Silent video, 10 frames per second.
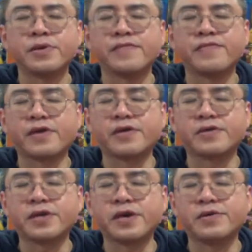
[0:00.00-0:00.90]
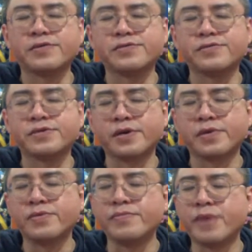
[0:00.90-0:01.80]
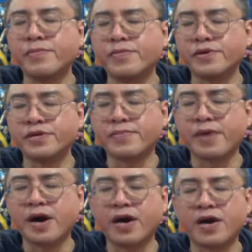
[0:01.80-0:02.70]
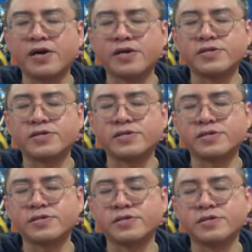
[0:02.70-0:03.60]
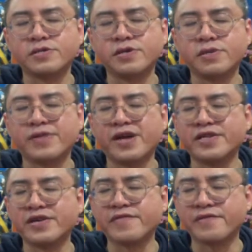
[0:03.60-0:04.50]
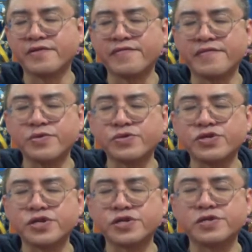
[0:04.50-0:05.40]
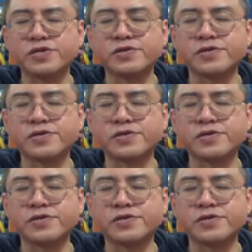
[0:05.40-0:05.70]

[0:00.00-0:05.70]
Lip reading: find ourselves remembering the past, planning for the future,